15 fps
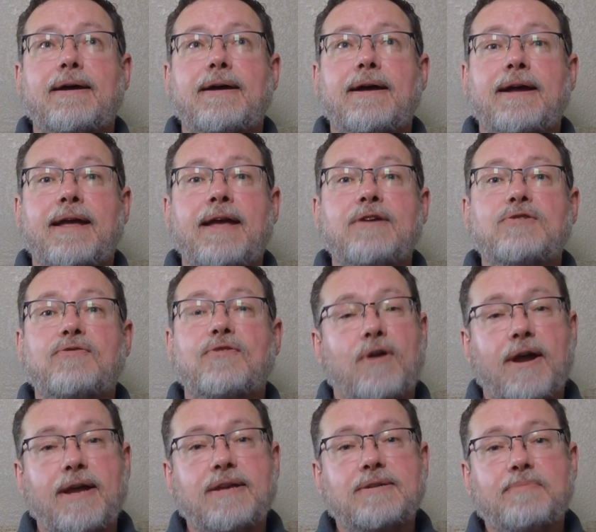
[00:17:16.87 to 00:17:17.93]
A Case for
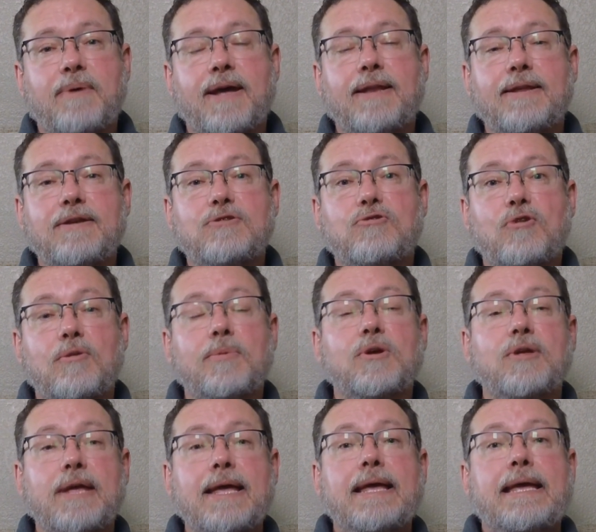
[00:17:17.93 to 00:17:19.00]
Christ by Lee
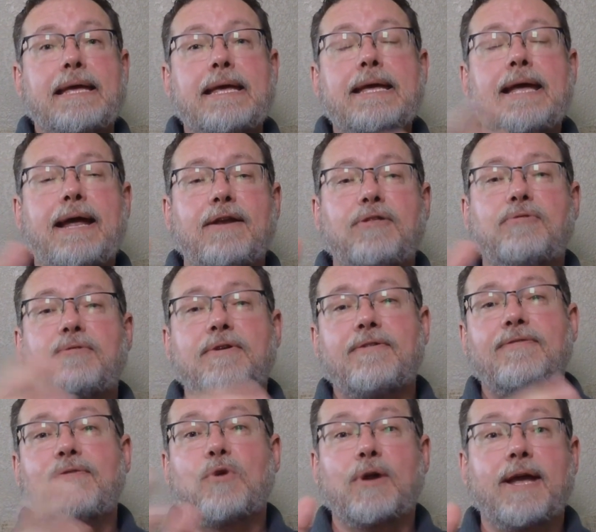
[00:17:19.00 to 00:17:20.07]
Strobel. He had
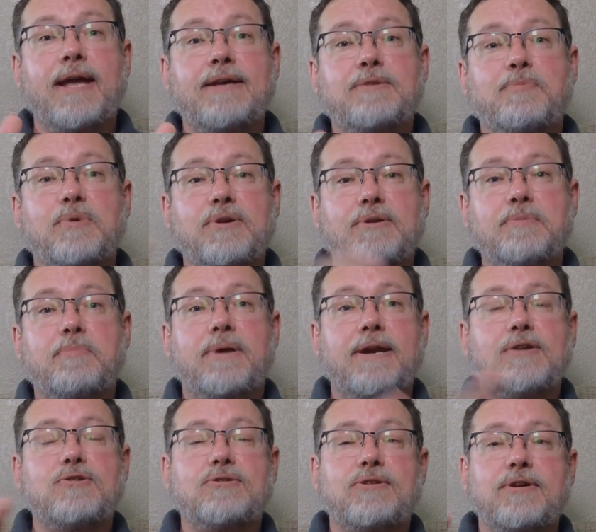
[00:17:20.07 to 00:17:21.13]
3 or 4 case books,
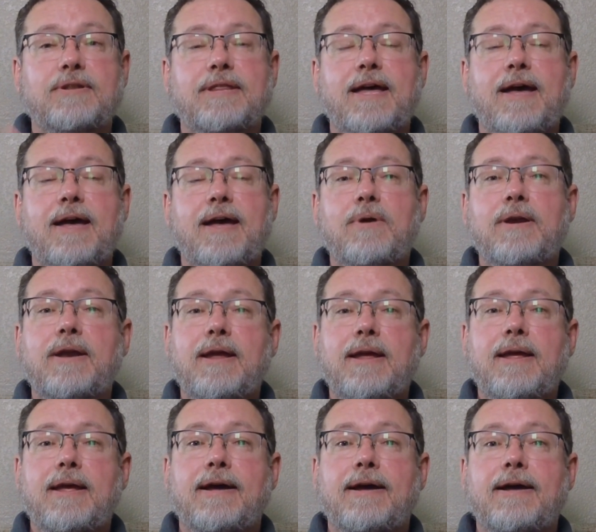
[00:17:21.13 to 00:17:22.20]
but I just took that one.
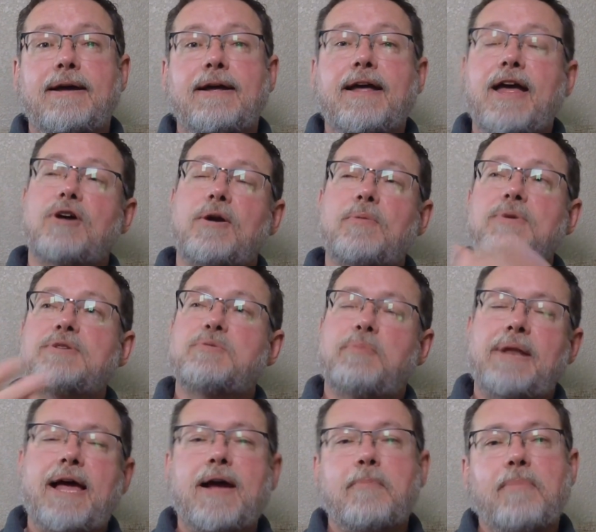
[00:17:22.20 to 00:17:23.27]

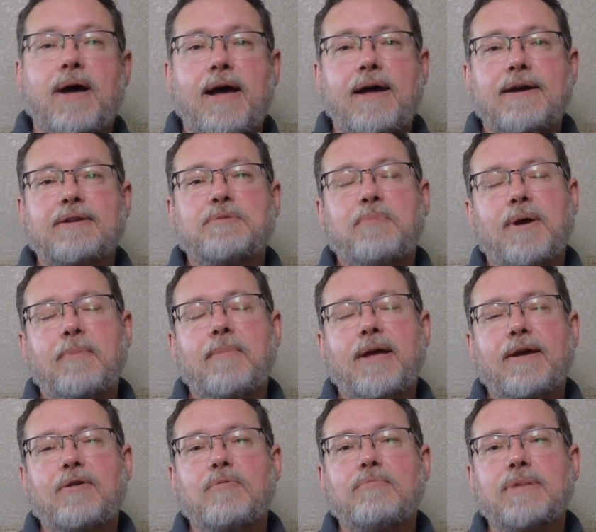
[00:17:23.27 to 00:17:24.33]
Darwin's Black Box by
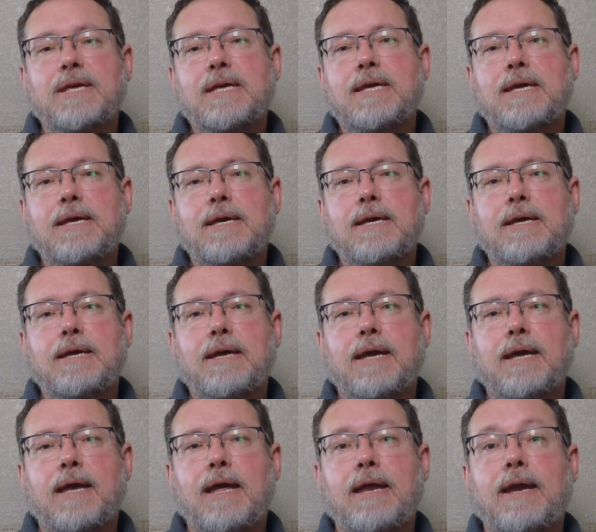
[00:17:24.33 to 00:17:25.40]
Michael
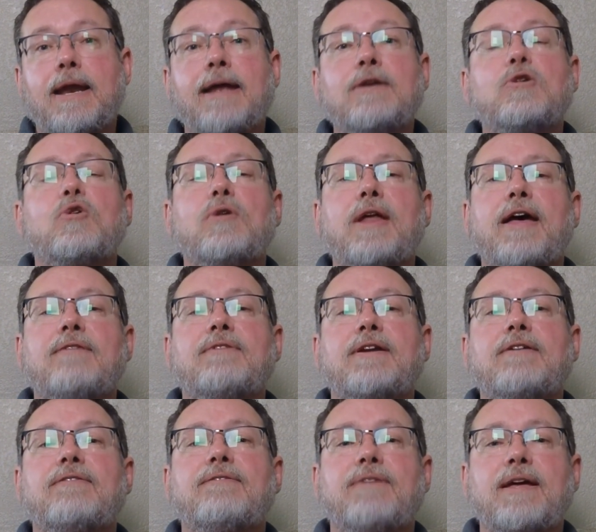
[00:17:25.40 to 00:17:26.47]
Behe, and I Don't
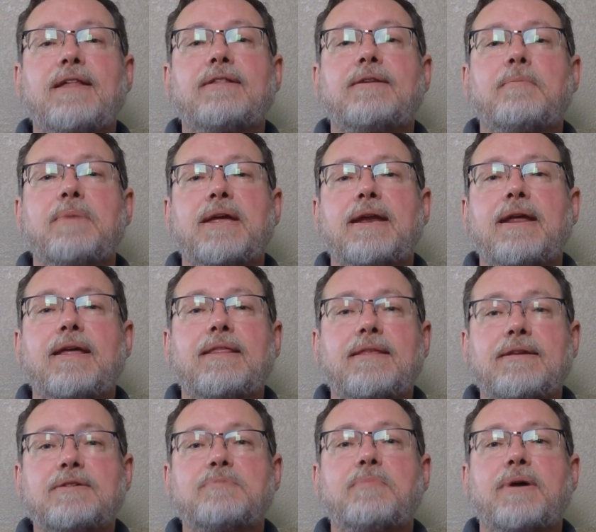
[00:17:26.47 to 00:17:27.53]
Have Enough Faith to Be an
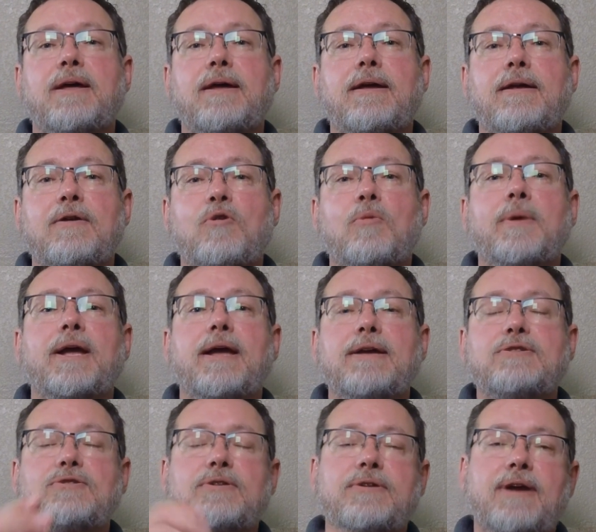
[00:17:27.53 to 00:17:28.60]
Atheist by Norman
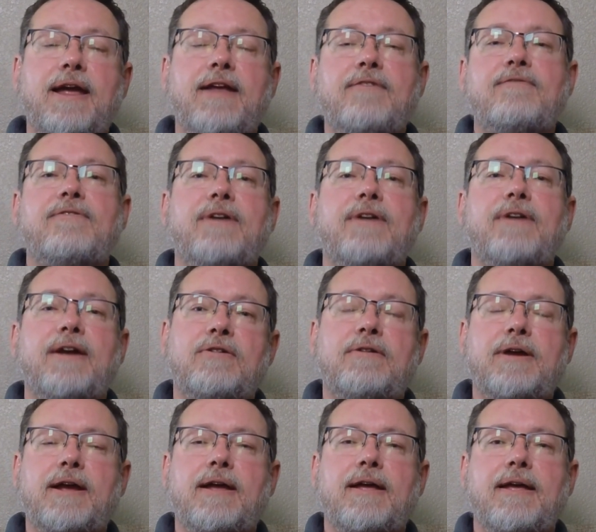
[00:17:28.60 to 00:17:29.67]
Geisler and Frank
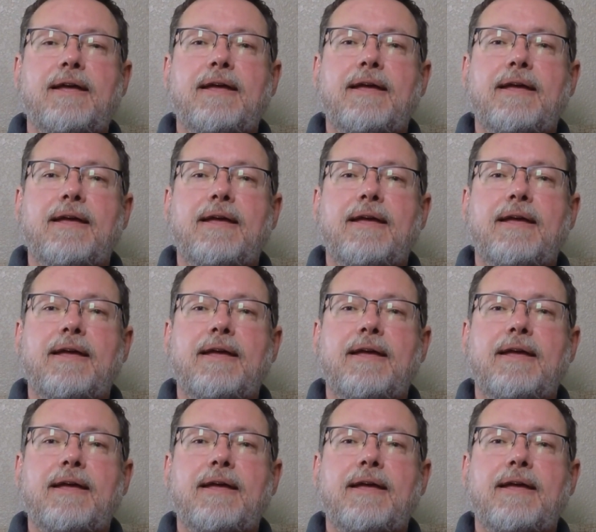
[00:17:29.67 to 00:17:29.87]
Turek.